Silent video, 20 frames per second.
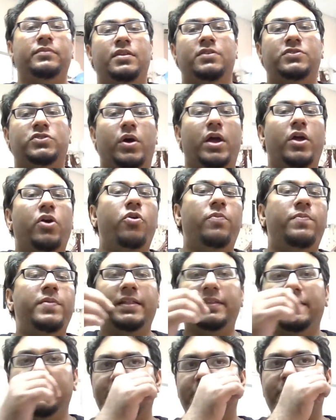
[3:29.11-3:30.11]
So I hope
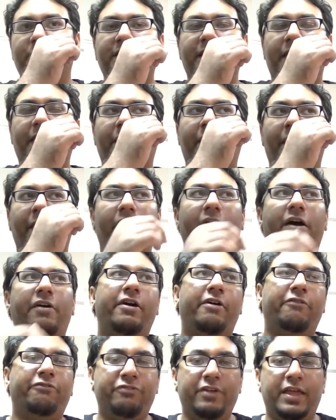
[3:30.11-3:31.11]
that this was
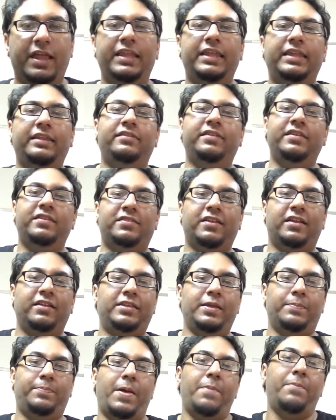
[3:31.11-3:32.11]
a fairly decent
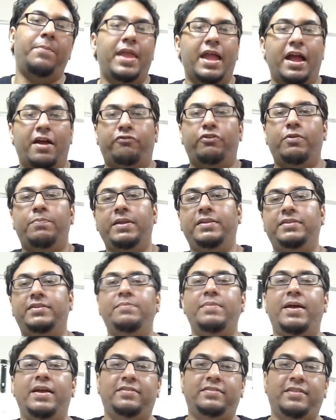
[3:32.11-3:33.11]
tip. I may have repeated
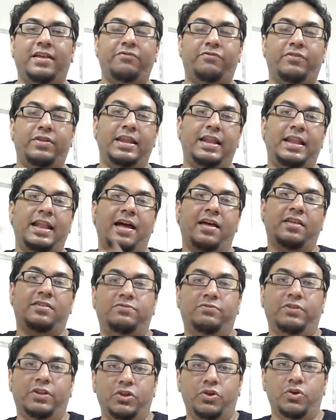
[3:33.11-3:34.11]
myself in the last
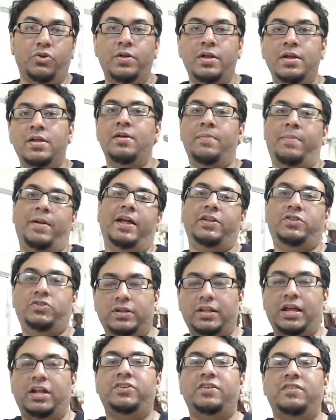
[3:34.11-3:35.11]
video, but I
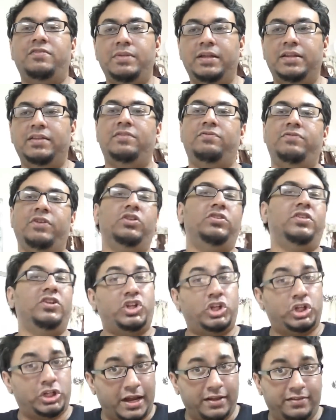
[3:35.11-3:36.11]
thought I'd just make this video to
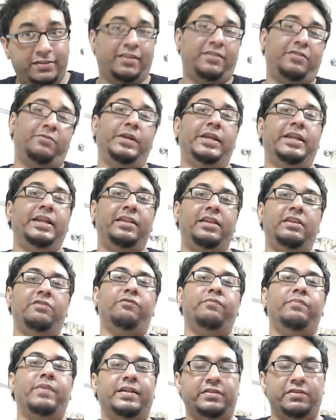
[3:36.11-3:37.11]
try to explain it
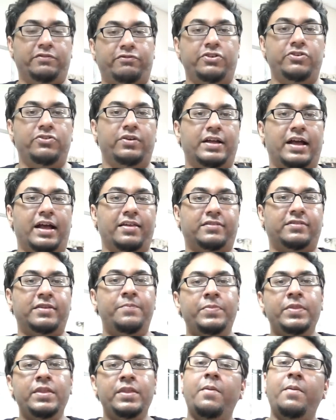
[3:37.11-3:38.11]
even better for you guys.
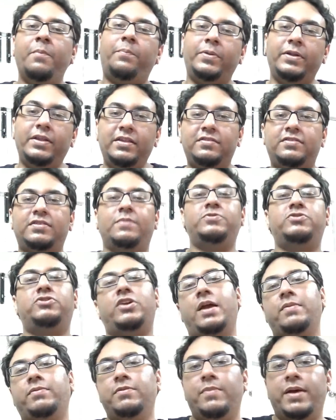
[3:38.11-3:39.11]
Please
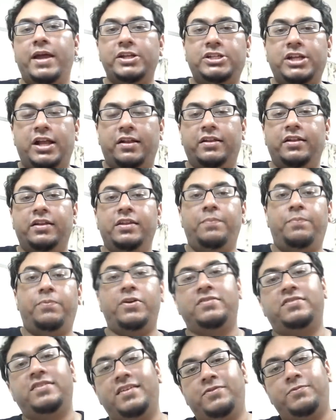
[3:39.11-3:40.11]
subscribe to my channel in the
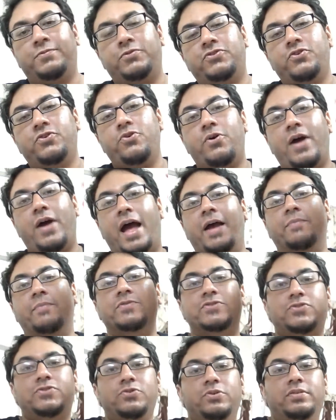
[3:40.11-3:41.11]
process. So I am
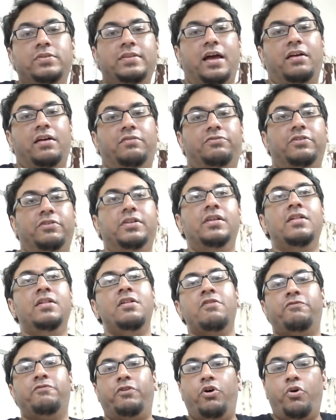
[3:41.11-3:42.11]
so thankful
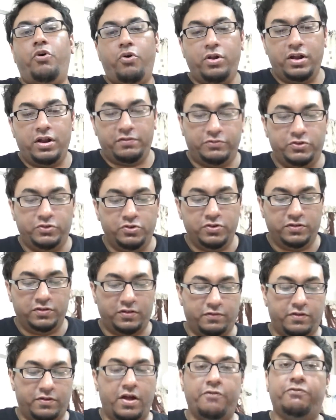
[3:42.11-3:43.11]
for all of those
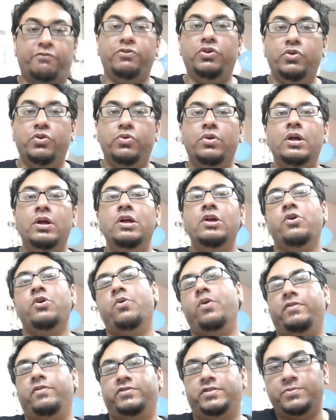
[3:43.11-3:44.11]
of you
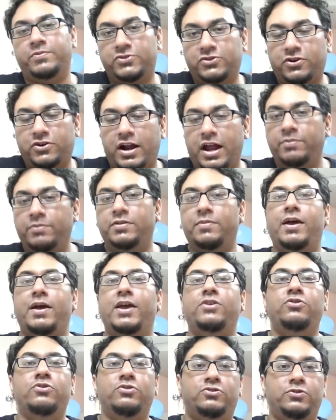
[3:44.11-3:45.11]
who have subscribed to my
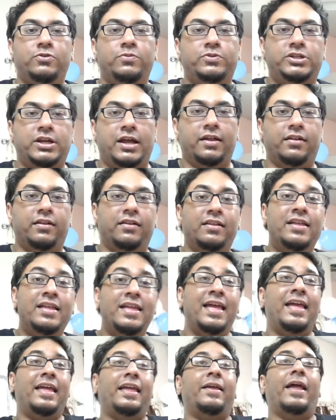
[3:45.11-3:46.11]
YouTube channel.
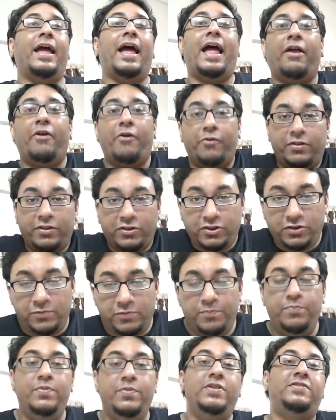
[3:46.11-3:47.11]

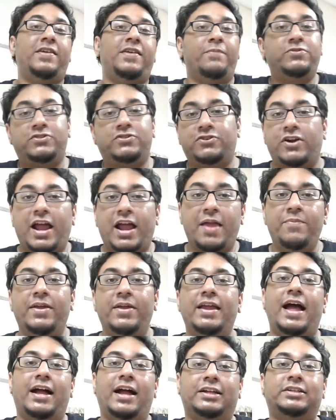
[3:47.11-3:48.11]
Subscribing
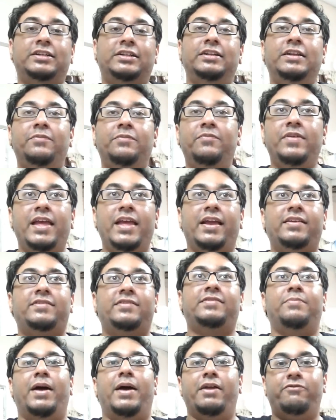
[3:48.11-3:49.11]
actually
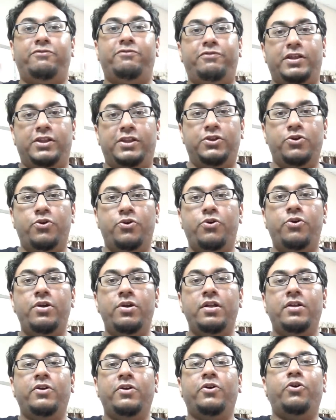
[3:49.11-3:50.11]
makes my video
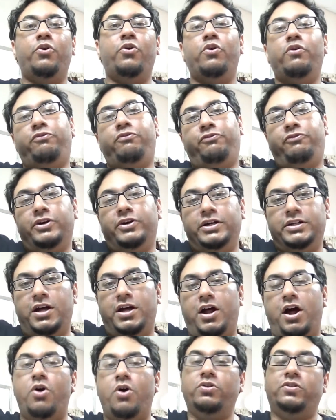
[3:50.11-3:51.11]
go further
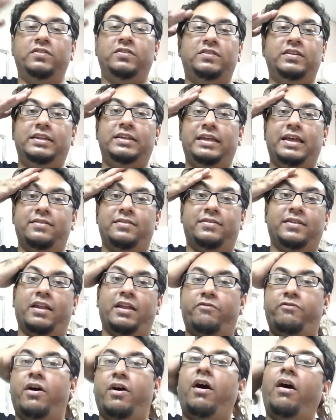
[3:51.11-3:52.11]
out onto the
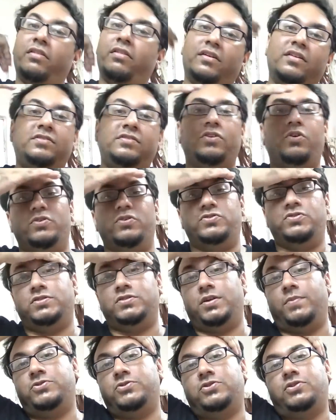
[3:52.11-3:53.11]
internet for others to also
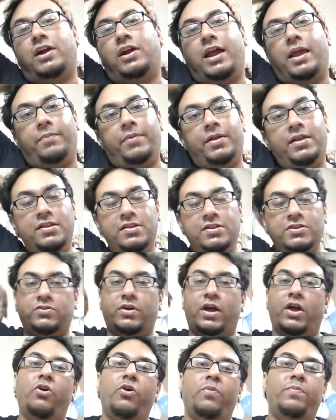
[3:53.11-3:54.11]
subscribe. So
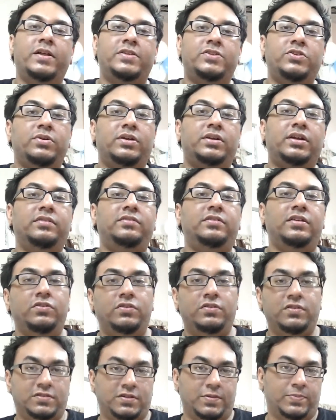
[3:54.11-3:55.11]
I hope that you will continue
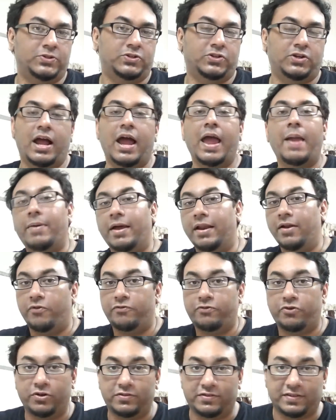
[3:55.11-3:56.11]
to subscribe and of
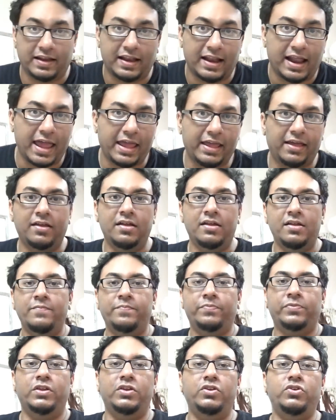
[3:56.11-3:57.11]
course like
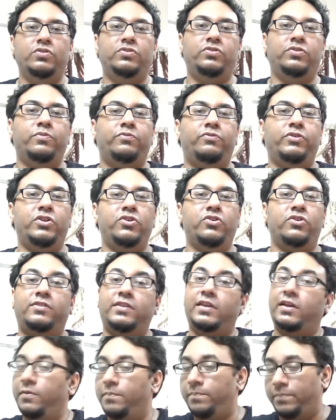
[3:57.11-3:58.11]
the YouTube videos.
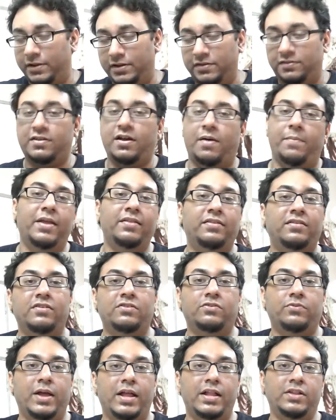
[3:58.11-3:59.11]
You could please comment
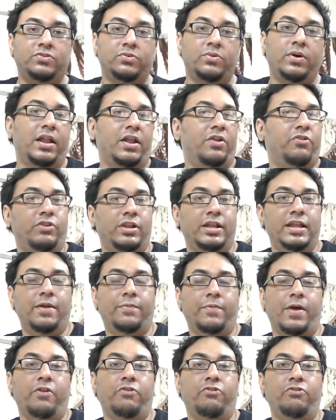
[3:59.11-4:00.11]
as well too, and
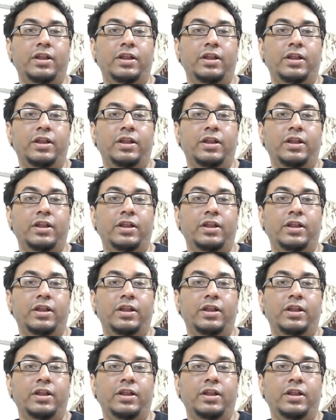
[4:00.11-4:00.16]
I'd